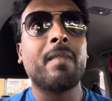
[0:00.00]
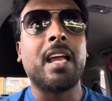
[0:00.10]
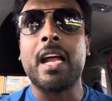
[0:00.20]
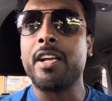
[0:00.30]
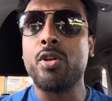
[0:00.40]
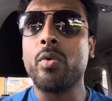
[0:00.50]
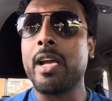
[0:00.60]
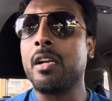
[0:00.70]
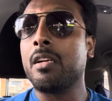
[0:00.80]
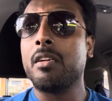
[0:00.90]
and you
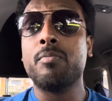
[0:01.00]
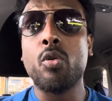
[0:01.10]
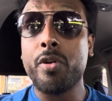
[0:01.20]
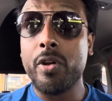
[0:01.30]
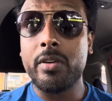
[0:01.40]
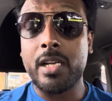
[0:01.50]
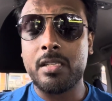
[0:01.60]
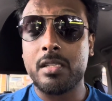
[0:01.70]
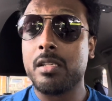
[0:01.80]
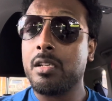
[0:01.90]
can book your
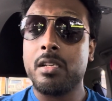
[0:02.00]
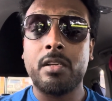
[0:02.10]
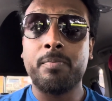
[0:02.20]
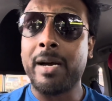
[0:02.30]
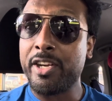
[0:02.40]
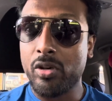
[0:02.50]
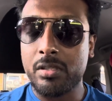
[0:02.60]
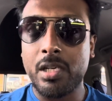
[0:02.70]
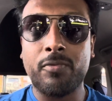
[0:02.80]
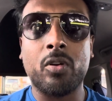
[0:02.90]
test by
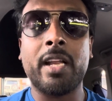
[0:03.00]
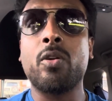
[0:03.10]
yourself online.